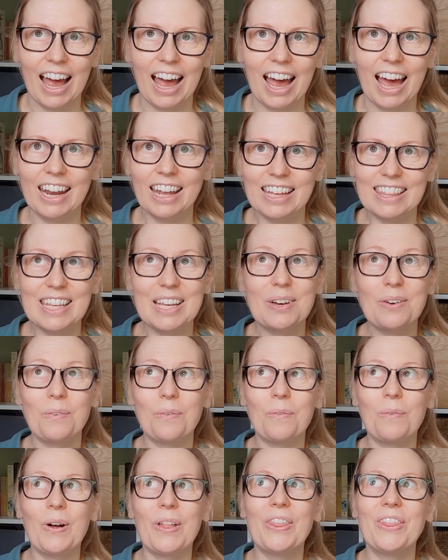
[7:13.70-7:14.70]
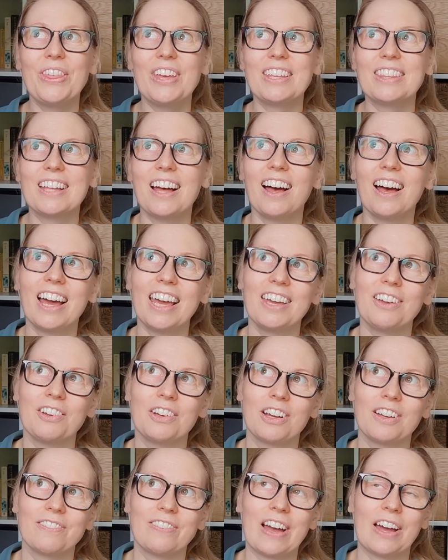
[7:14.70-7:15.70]
And I think one thing that I
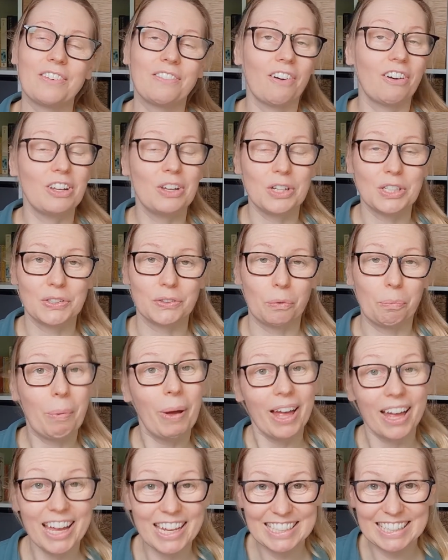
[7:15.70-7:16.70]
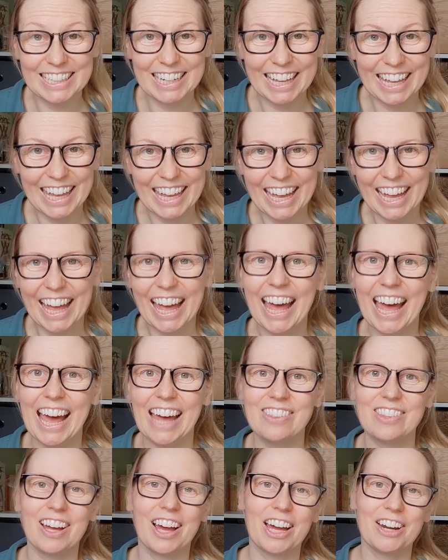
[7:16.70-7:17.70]
found very useful personally
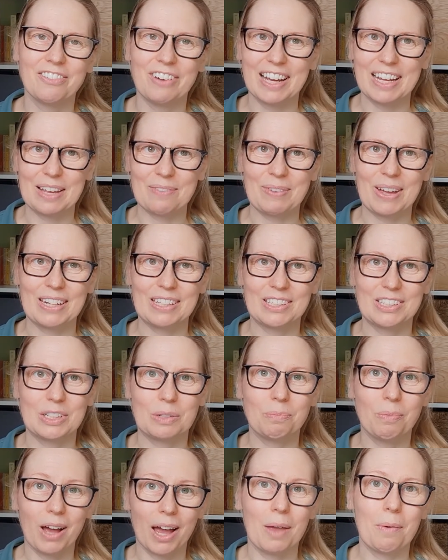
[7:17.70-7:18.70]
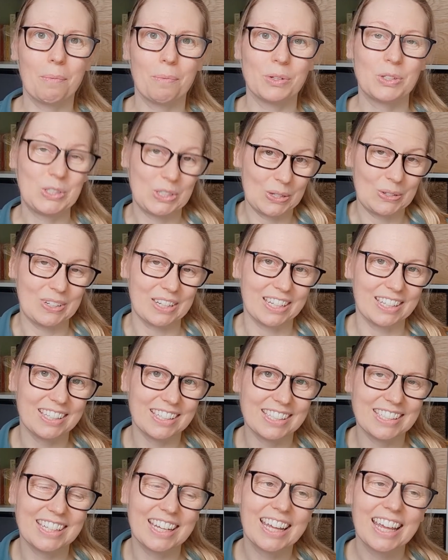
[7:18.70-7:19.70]
and that I recommend to my
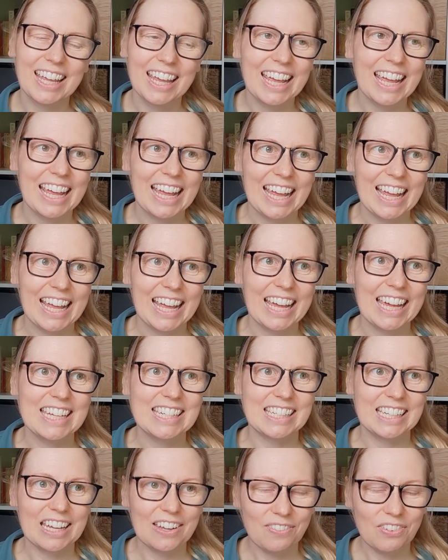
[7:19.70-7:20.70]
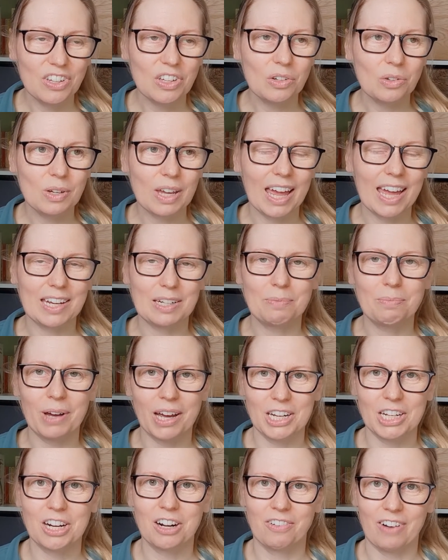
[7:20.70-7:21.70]
students is if you get
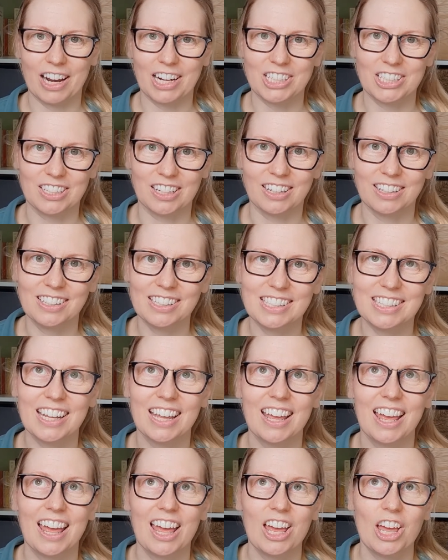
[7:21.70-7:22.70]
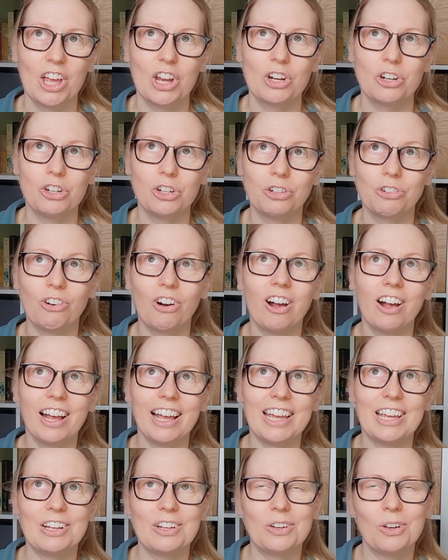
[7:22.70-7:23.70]
minor corrections,
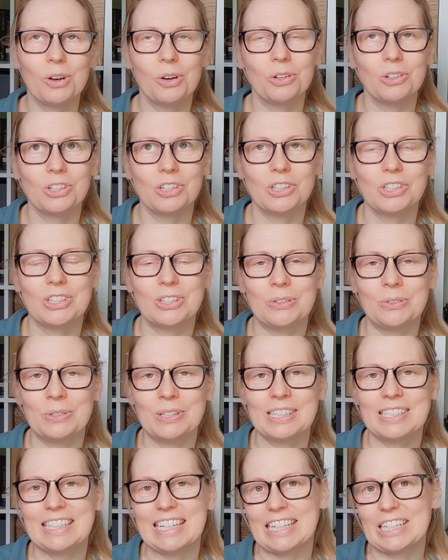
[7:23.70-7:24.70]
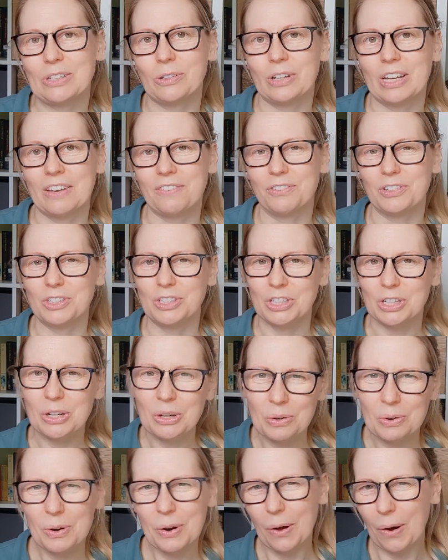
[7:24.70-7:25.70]
try not to sit on it for
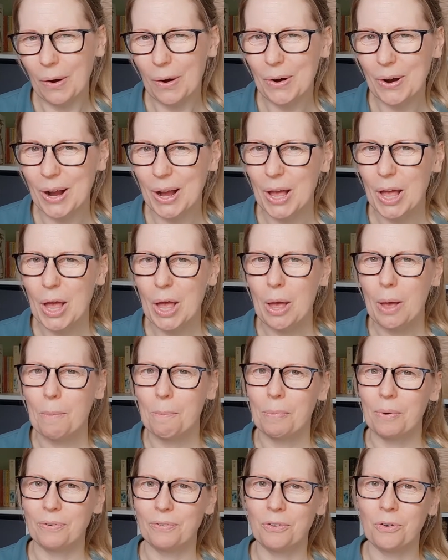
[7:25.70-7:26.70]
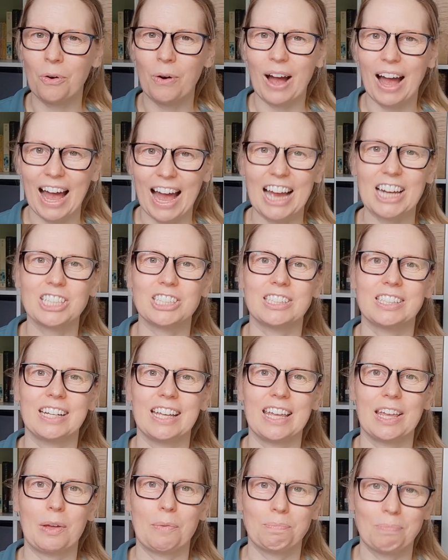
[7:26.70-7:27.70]
too long before
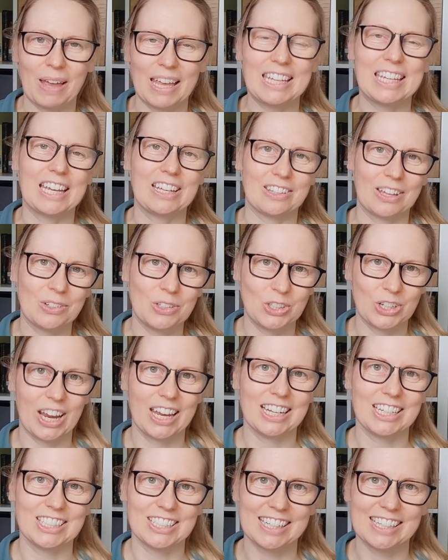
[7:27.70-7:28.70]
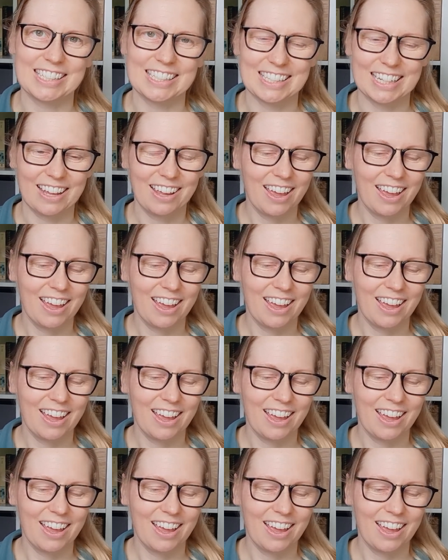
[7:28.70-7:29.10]
actually making those changes.